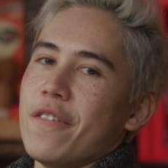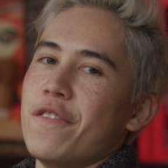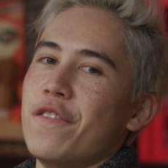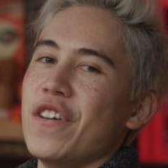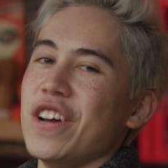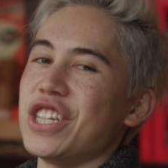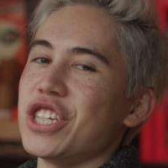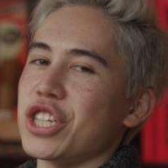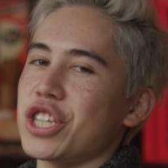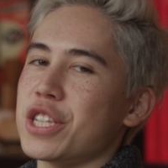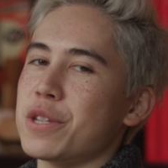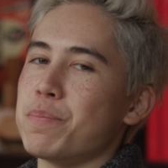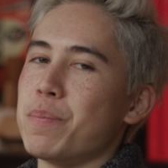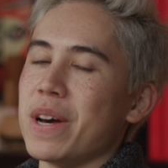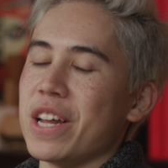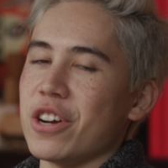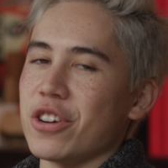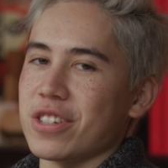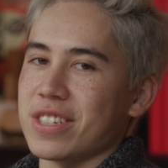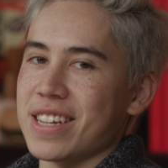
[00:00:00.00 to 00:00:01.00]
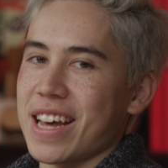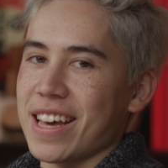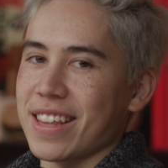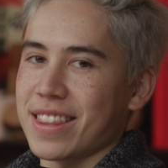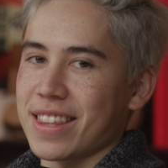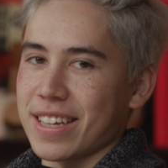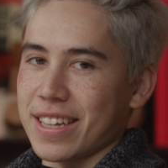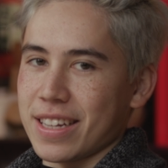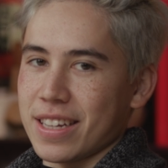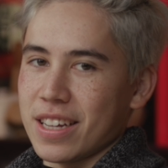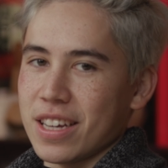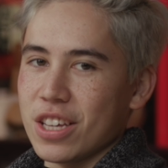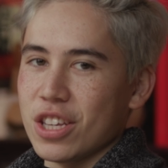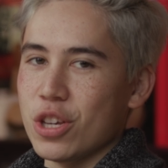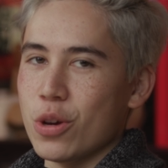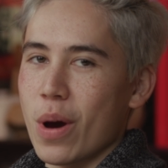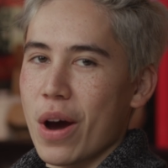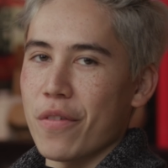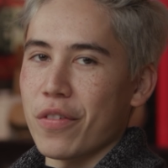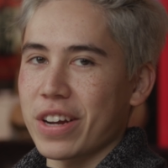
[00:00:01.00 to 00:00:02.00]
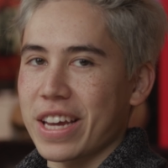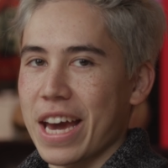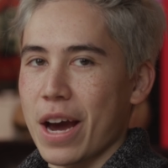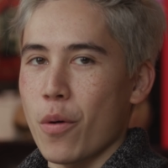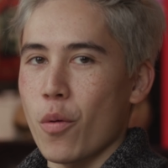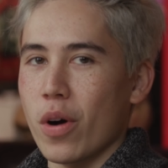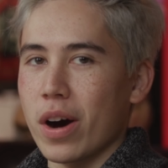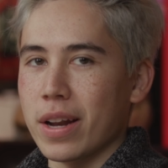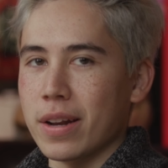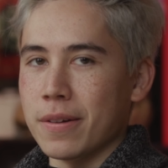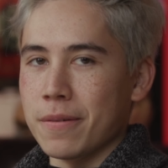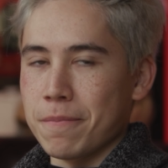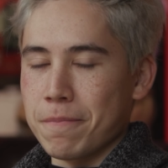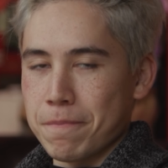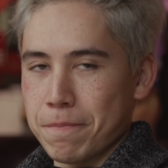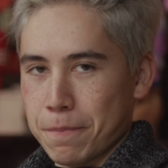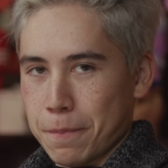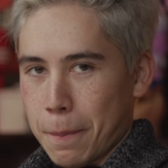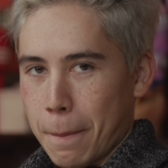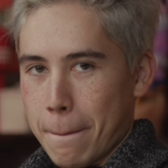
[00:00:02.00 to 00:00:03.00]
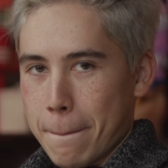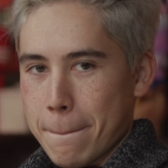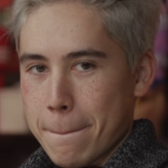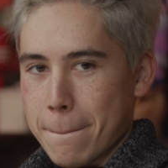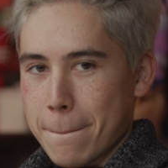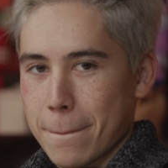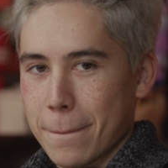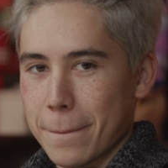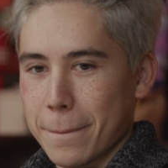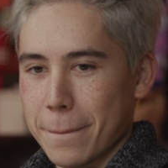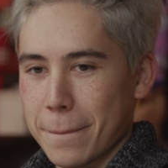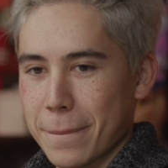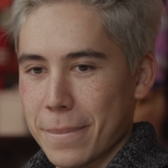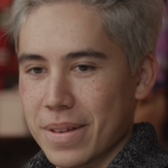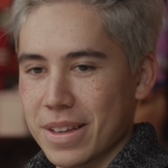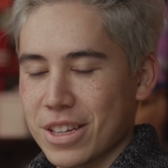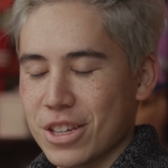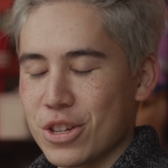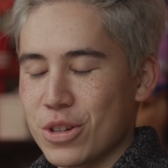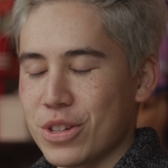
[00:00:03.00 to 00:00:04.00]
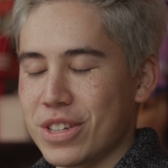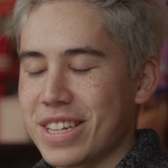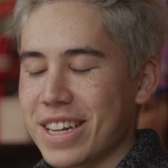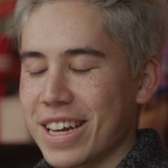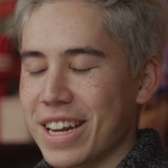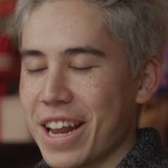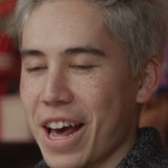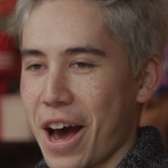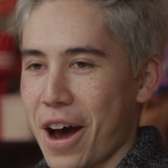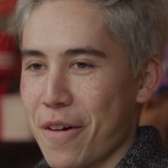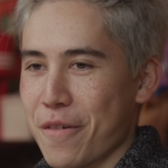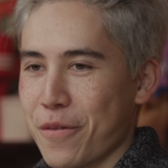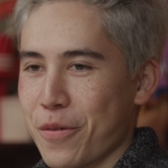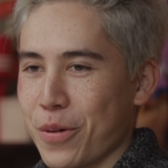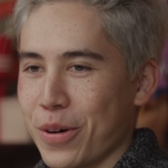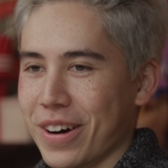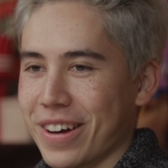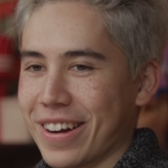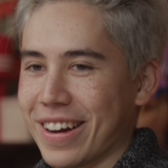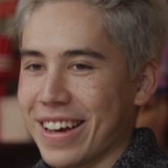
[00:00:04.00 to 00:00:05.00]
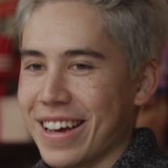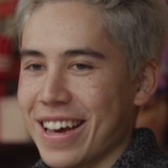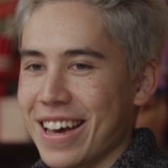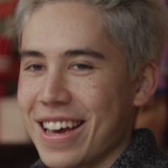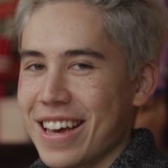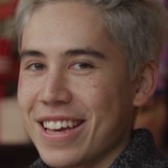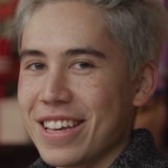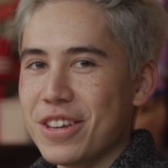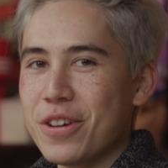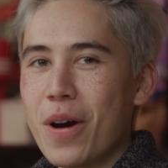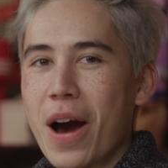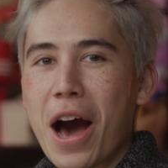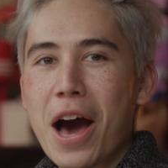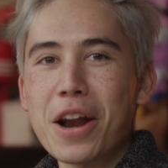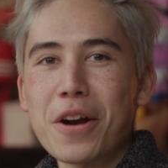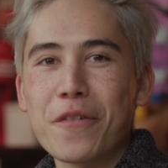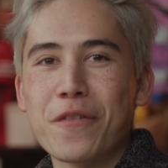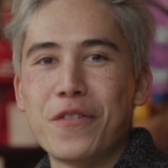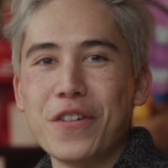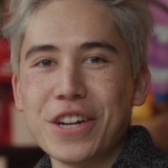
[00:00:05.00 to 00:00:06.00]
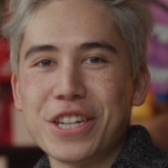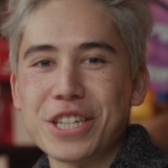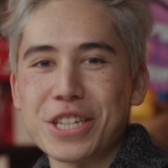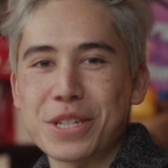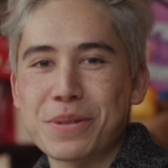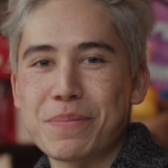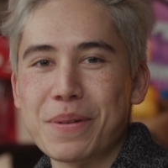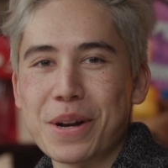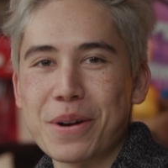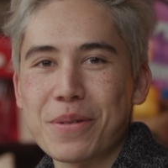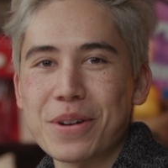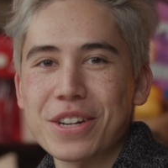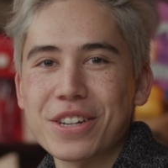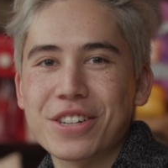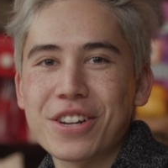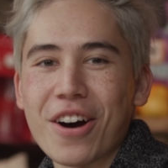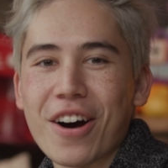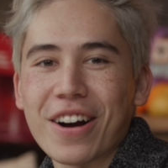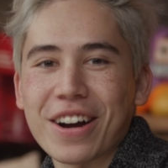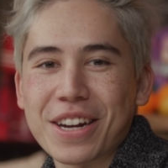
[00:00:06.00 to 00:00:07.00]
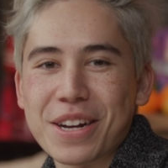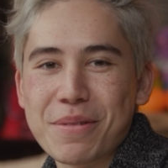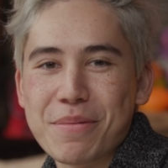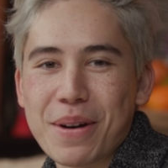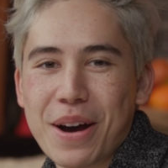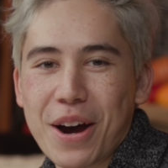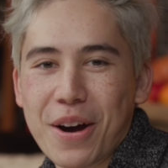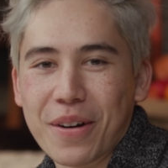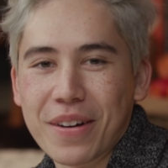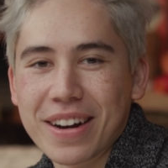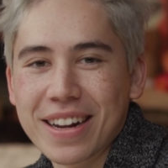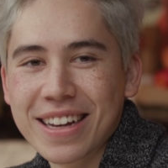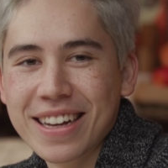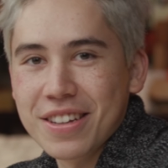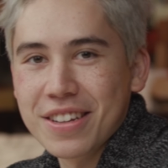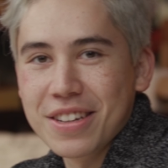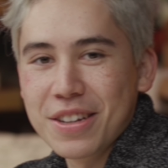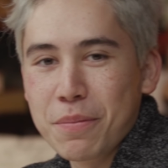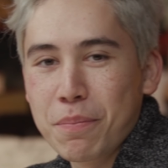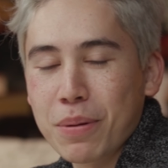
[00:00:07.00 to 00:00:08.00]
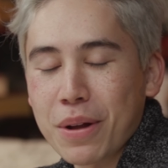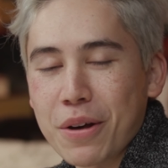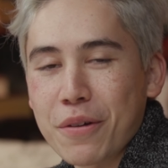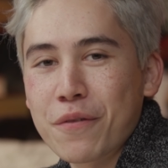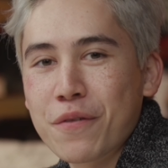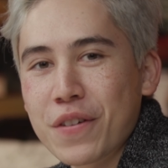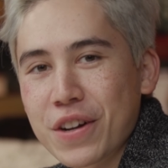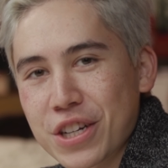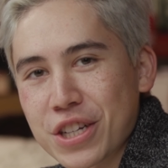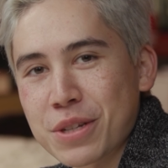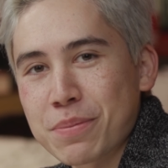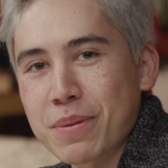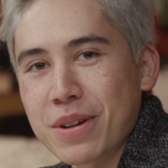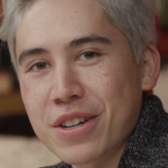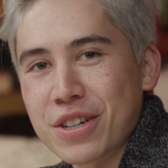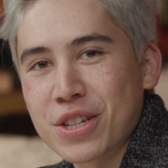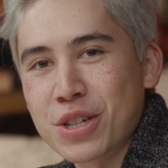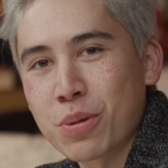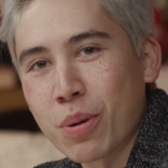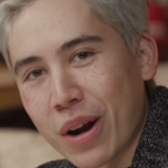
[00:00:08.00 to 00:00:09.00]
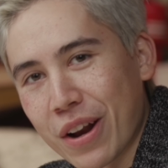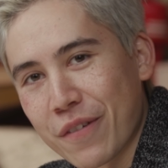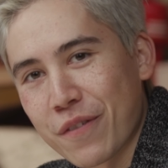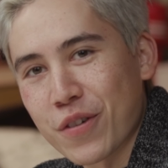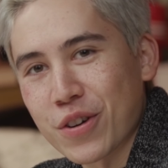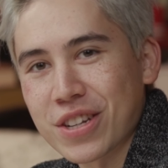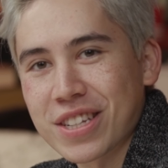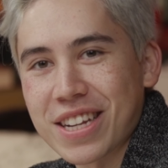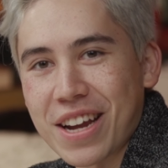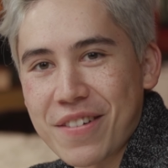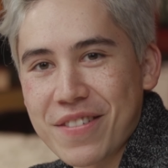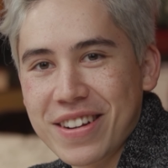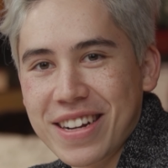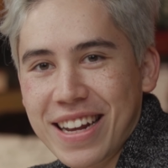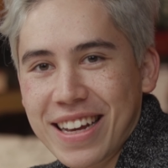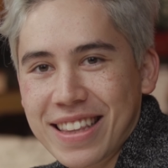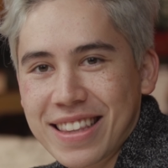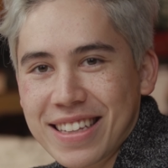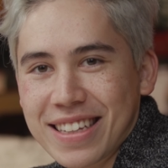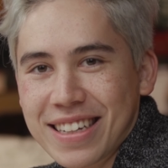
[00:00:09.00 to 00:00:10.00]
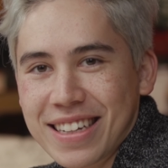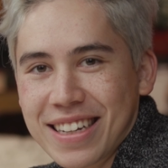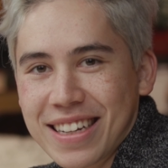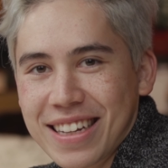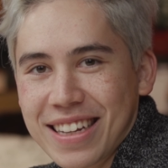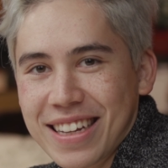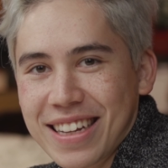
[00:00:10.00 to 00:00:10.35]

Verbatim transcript: Fidget spinners, Nathan. You ever get one? Nope, because I'm bored. You did have one. You had a fidget spinner. What are you talking about? You play with fidget spinners 24-7, Nathan.